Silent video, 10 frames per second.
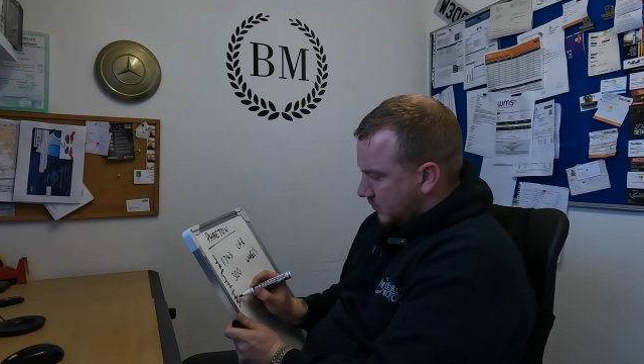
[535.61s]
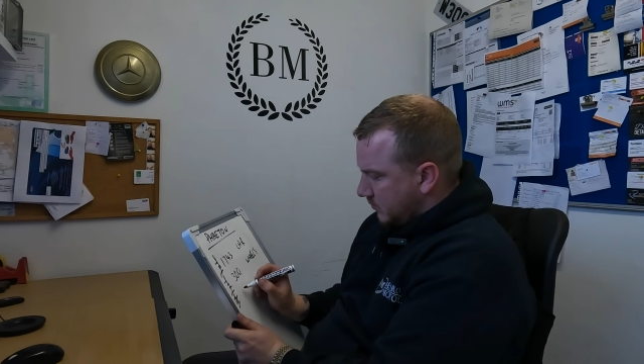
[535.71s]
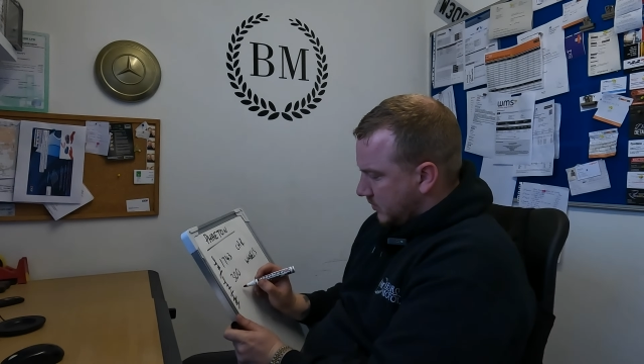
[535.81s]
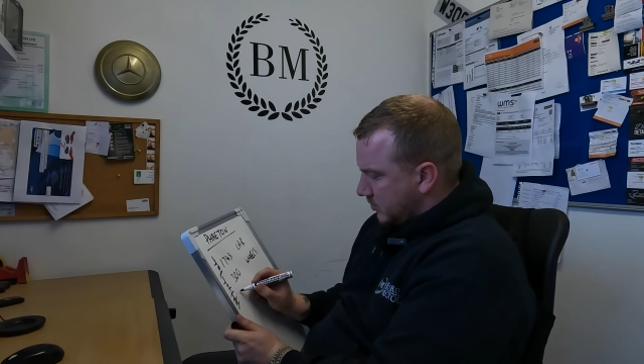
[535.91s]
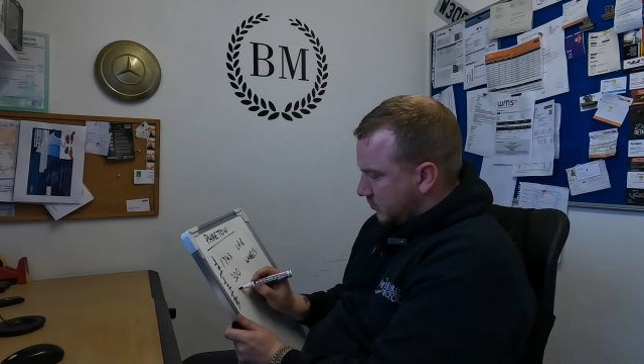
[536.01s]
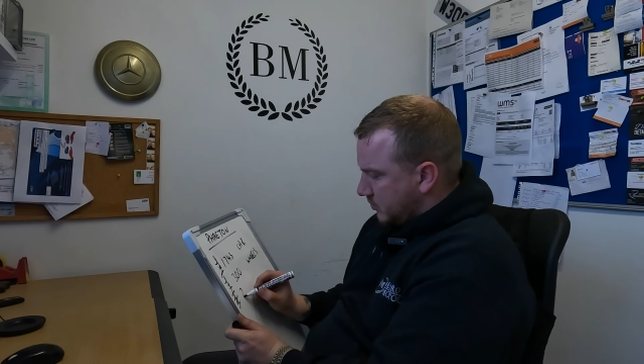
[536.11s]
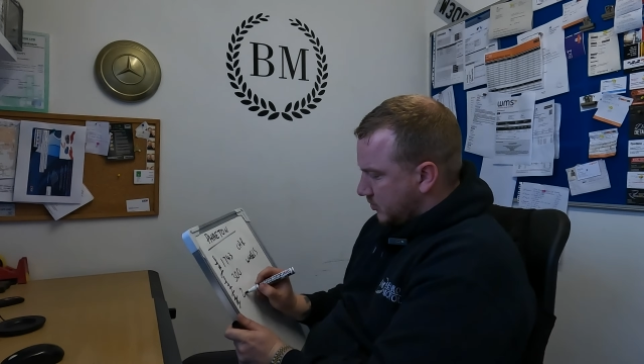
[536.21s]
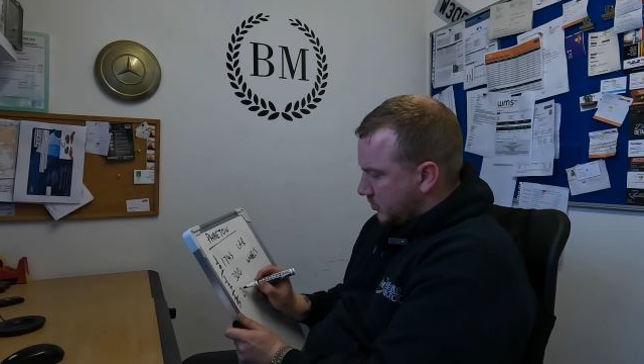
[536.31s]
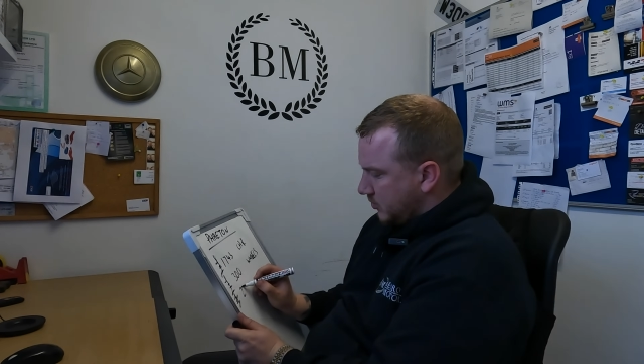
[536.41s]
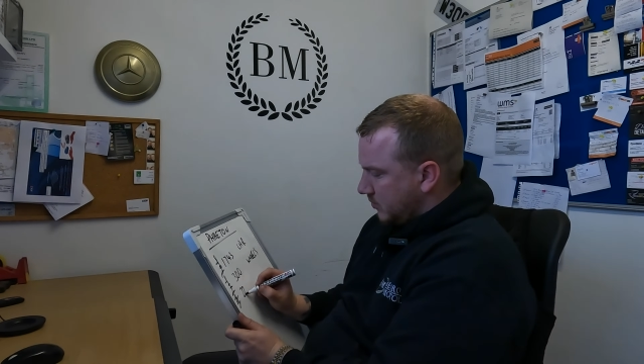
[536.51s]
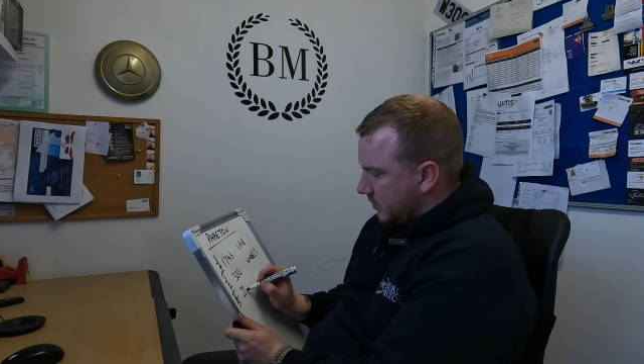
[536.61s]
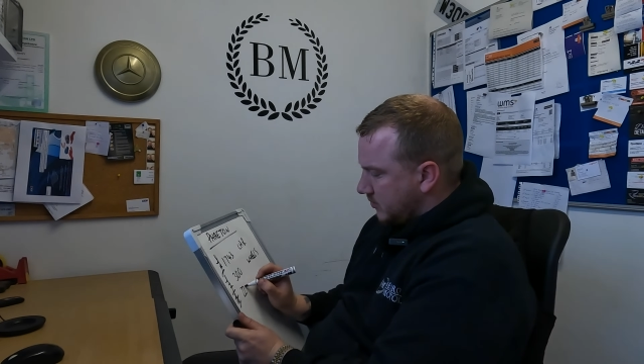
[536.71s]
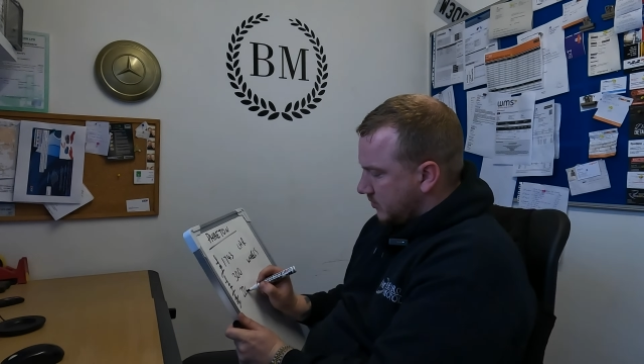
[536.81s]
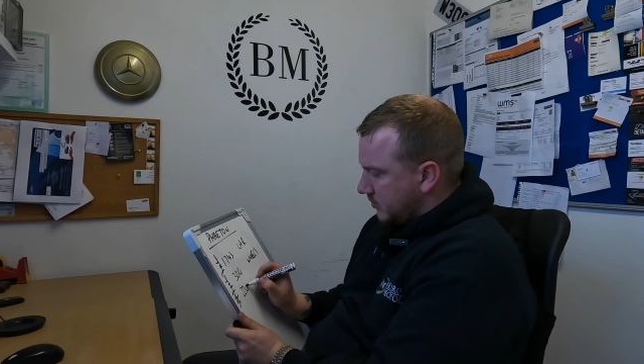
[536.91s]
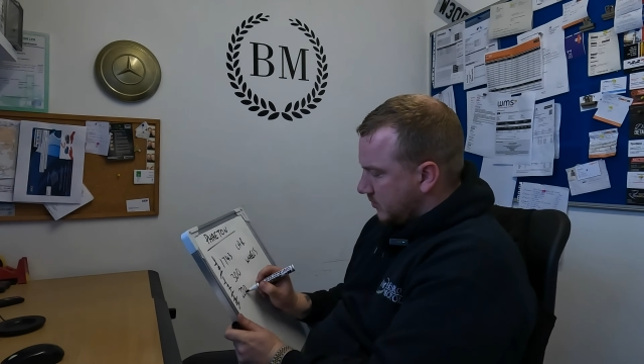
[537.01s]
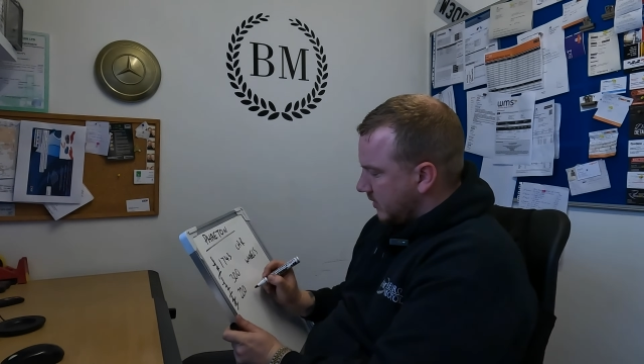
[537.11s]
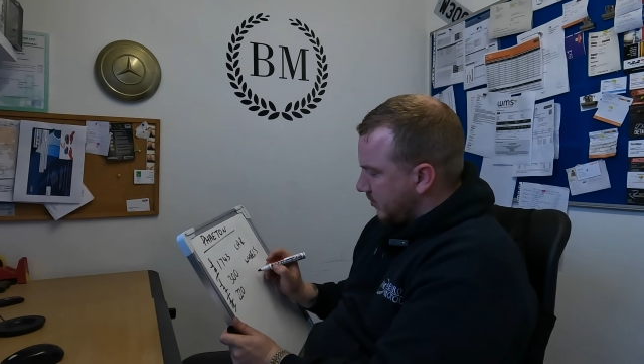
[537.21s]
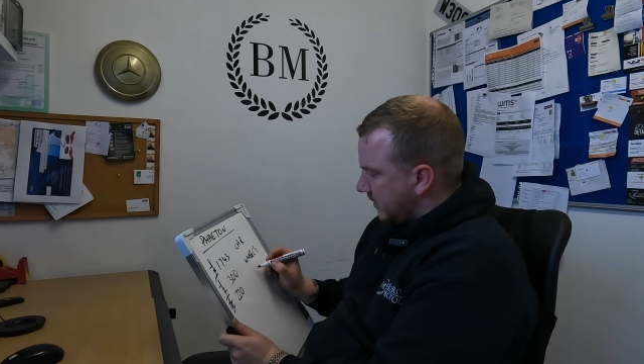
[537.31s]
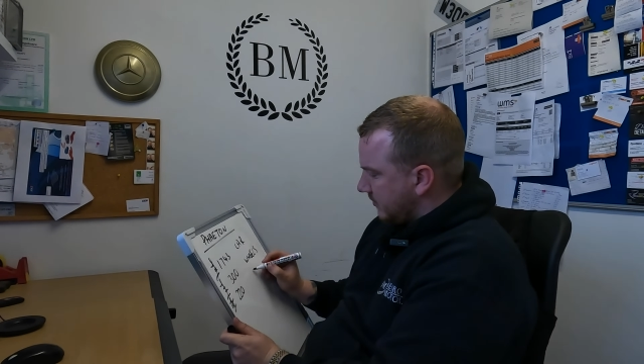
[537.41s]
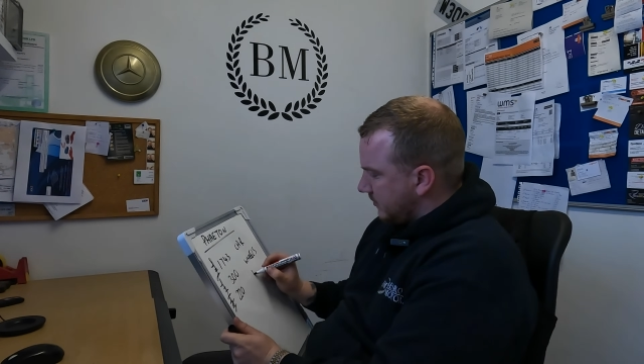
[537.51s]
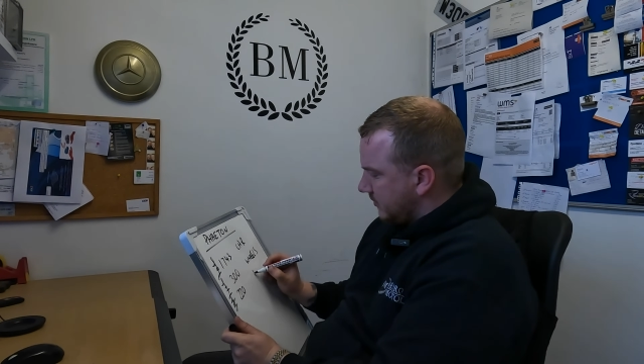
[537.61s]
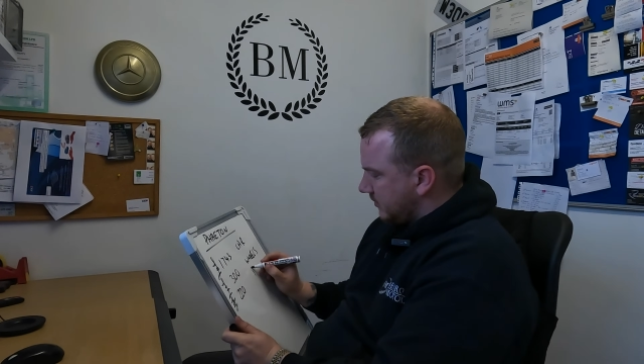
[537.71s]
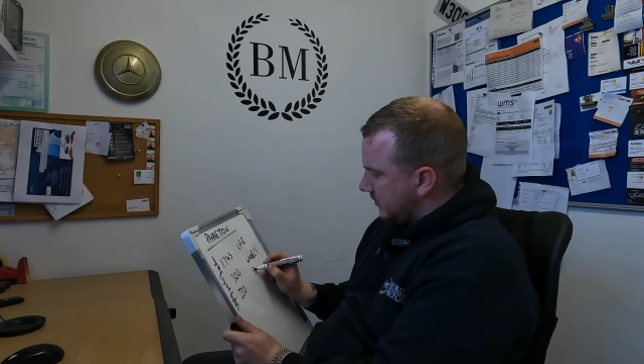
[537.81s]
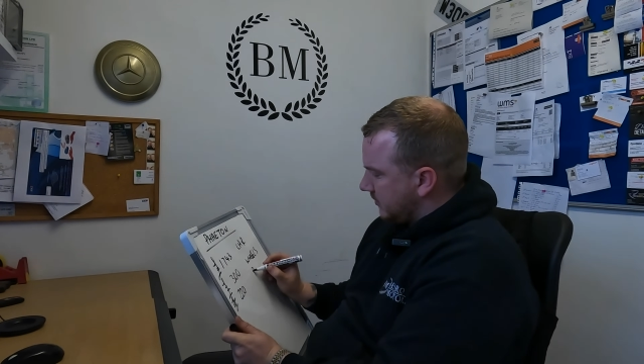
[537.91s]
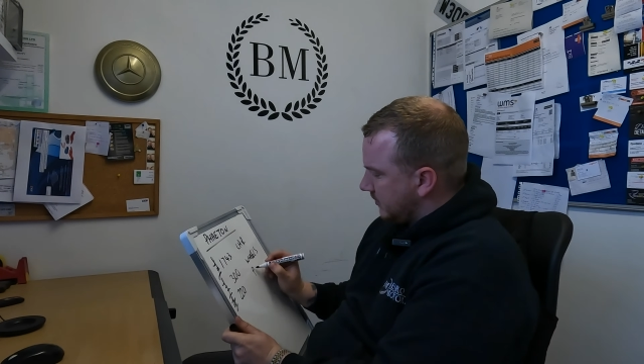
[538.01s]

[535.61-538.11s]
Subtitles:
which was £220.